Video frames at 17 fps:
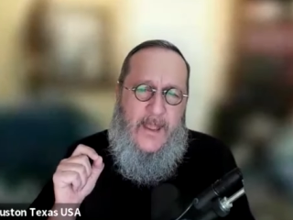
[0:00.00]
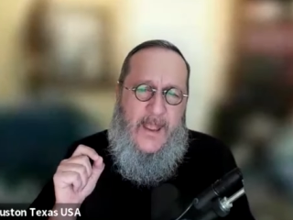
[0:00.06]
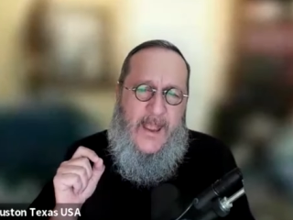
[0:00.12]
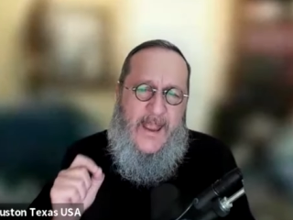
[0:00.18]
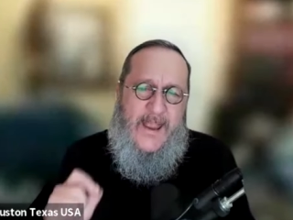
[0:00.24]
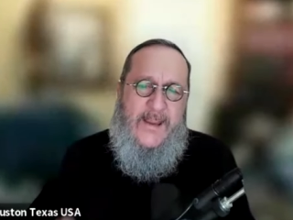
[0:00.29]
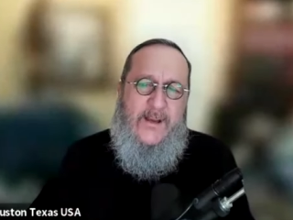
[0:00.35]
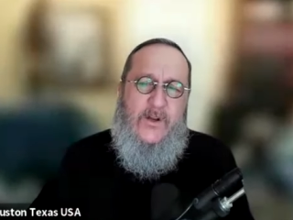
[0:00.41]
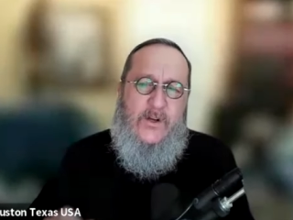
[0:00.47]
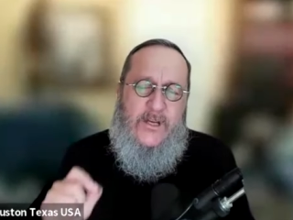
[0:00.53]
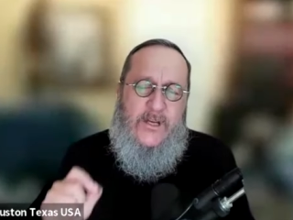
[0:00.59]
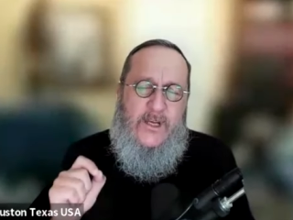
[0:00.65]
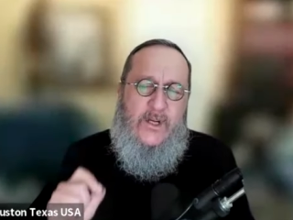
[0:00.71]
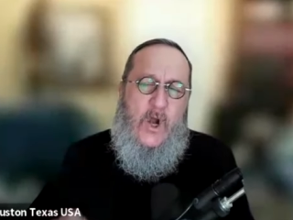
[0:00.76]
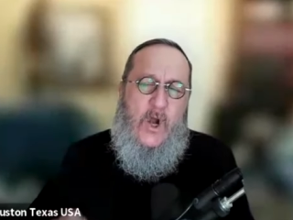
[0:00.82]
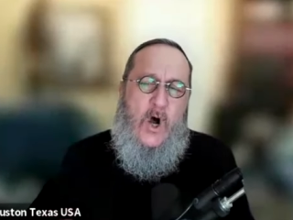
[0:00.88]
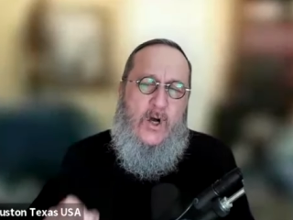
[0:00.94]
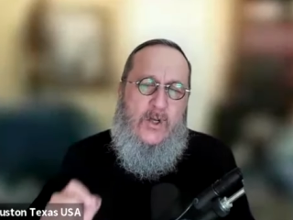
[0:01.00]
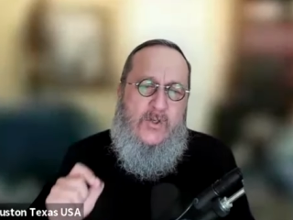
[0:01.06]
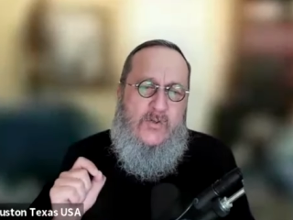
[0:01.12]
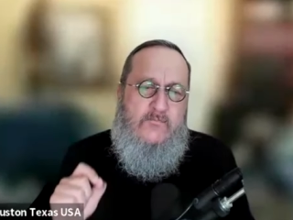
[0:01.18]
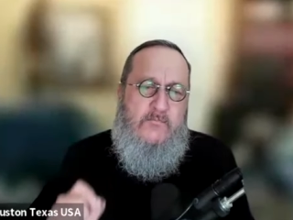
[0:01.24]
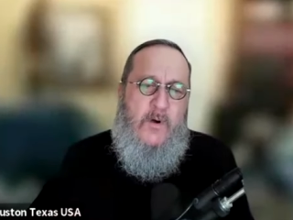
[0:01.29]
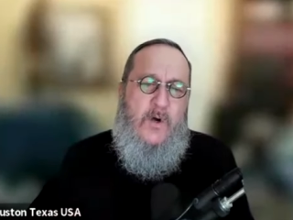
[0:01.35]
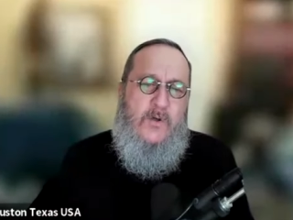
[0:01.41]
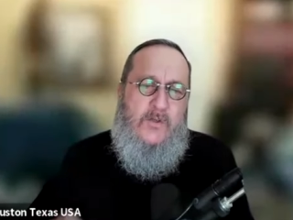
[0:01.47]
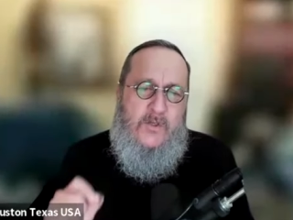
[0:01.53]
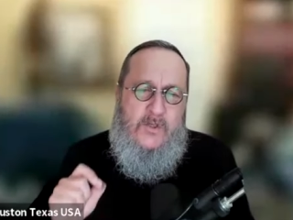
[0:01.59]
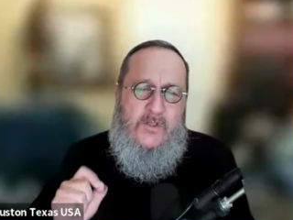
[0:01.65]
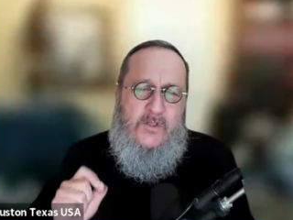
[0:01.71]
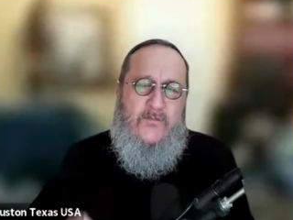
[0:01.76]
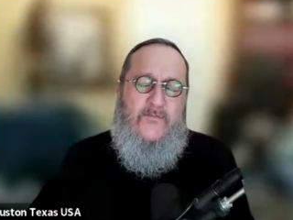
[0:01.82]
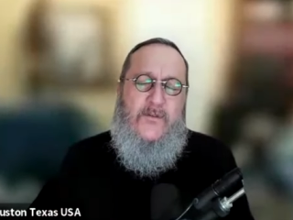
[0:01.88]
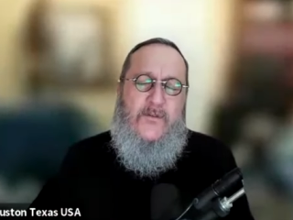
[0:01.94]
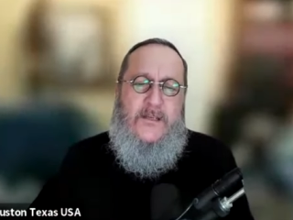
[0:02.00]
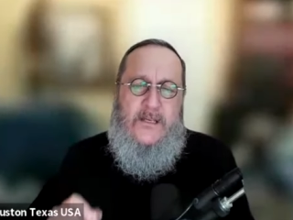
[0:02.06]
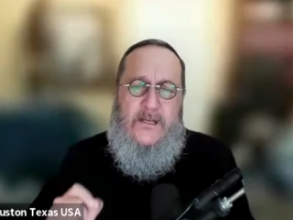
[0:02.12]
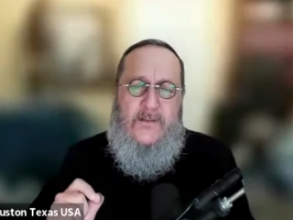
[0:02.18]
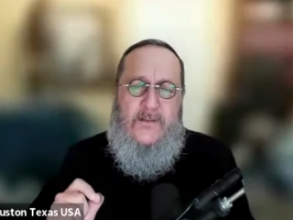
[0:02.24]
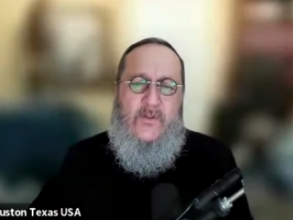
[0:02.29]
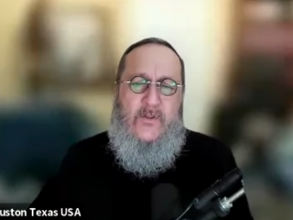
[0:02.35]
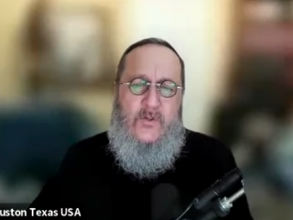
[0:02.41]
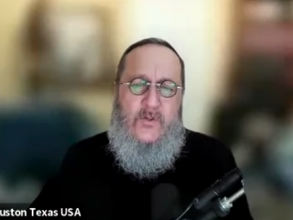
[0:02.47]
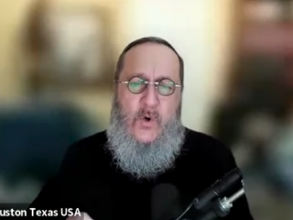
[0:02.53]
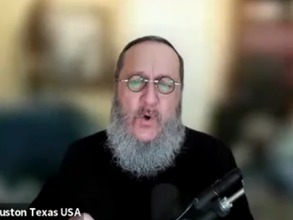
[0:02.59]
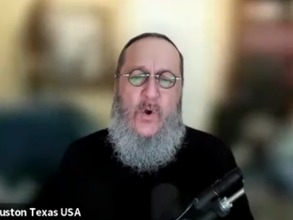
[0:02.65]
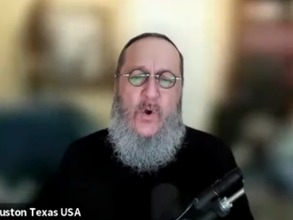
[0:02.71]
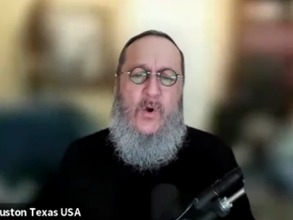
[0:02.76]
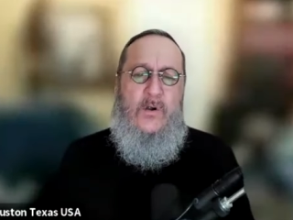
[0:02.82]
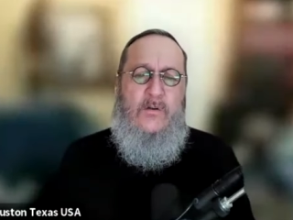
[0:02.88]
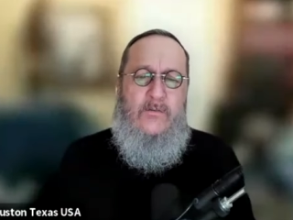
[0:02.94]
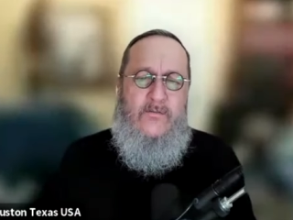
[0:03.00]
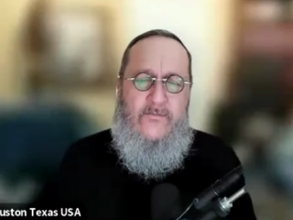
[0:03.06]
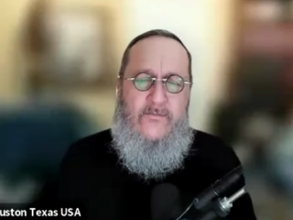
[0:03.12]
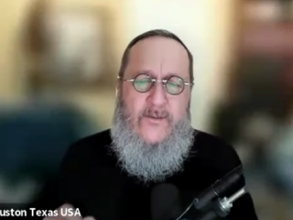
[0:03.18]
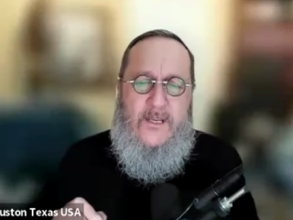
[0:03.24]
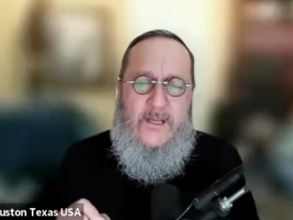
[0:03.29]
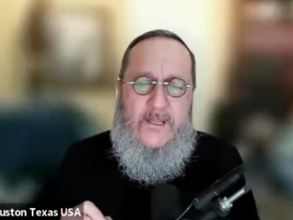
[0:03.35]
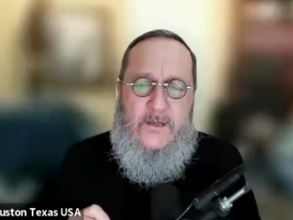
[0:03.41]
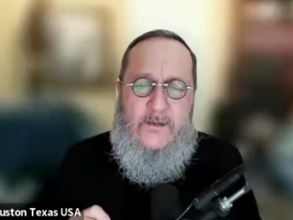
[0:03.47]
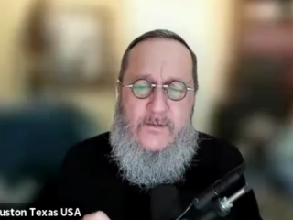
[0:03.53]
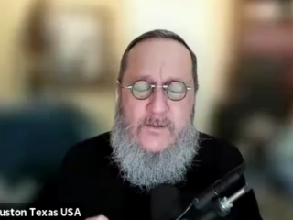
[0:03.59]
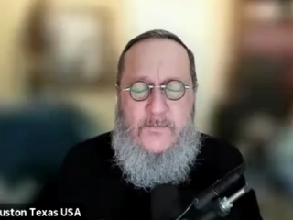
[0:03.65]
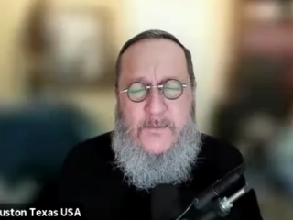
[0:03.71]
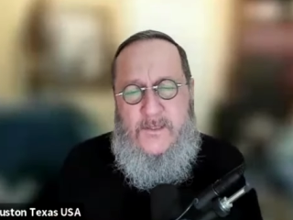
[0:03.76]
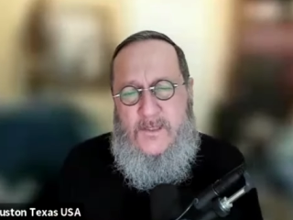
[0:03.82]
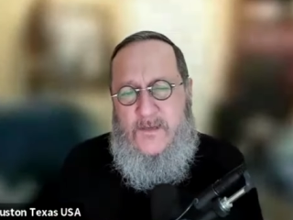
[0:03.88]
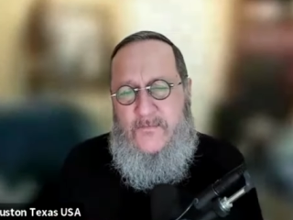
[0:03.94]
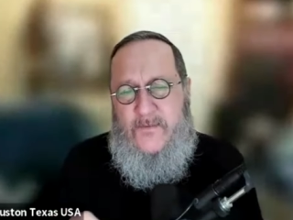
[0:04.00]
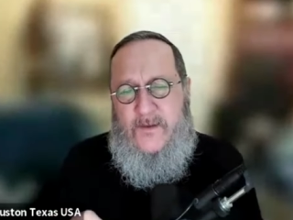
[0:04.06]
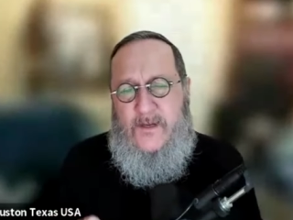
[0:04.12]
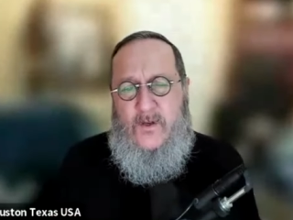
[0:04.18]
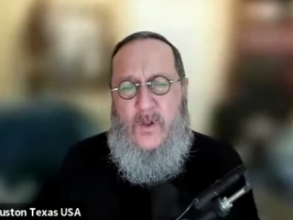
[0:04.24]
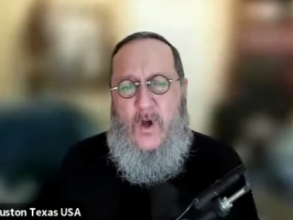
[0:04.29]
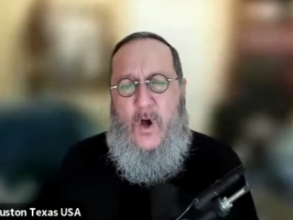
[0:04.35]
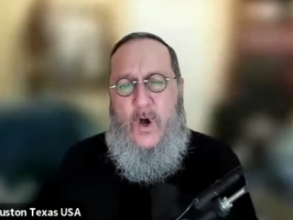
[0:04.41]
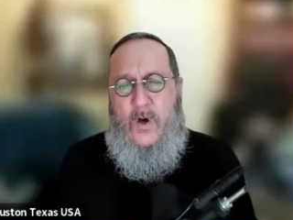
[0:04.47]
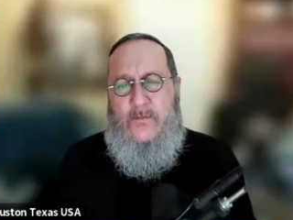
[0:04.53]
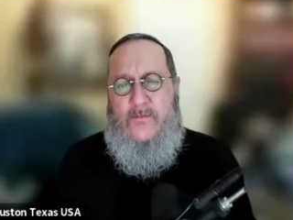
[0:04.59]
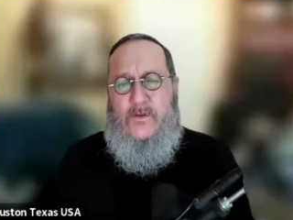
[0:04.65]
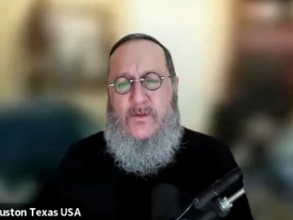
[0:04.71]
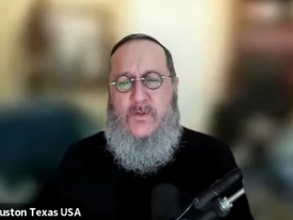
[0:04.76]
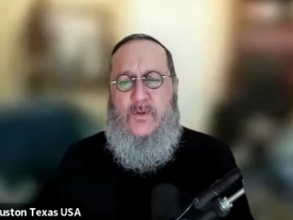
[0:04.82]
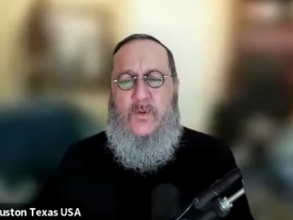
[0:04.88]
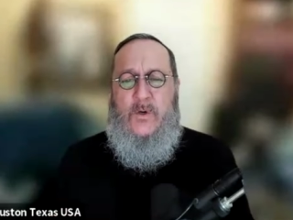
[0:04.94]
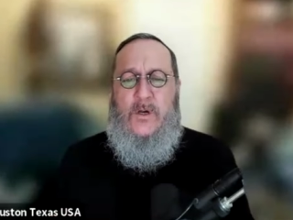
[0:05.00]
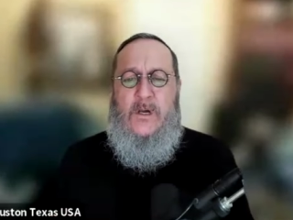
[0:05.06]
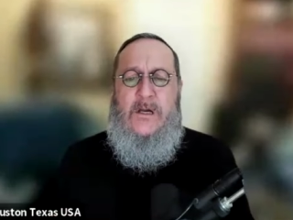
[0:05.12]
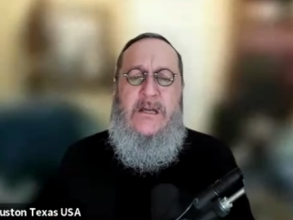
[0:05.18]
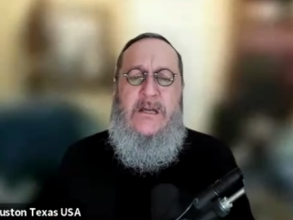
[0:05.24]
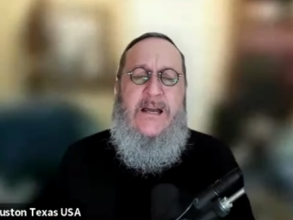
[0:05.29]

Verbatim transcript: anger can cause Moses to forget the Torah, to forget a specific law of the Torah.